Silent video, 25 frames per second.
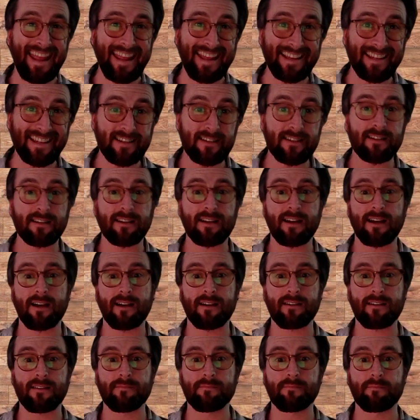And
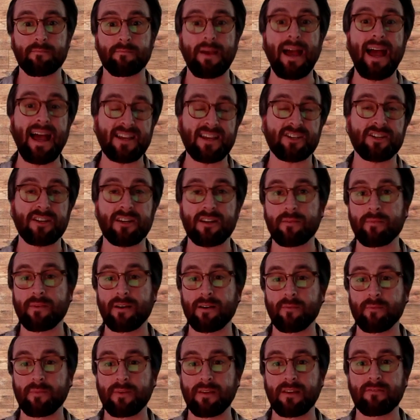I'm passionate
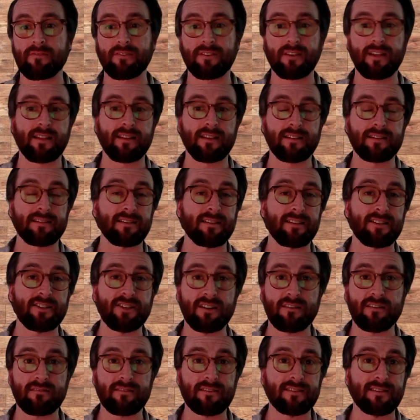about being
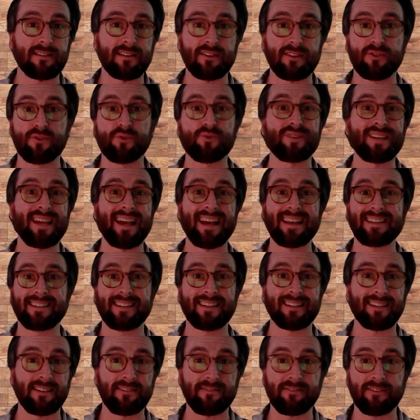relentlessly generous and
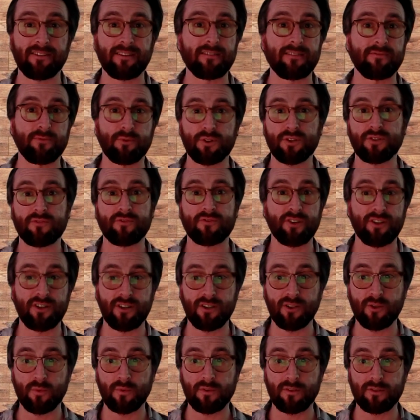enthusiastically fun force for
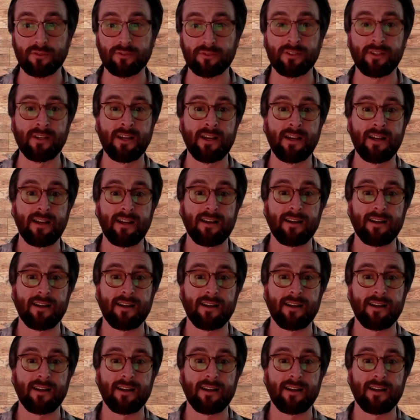good in the world,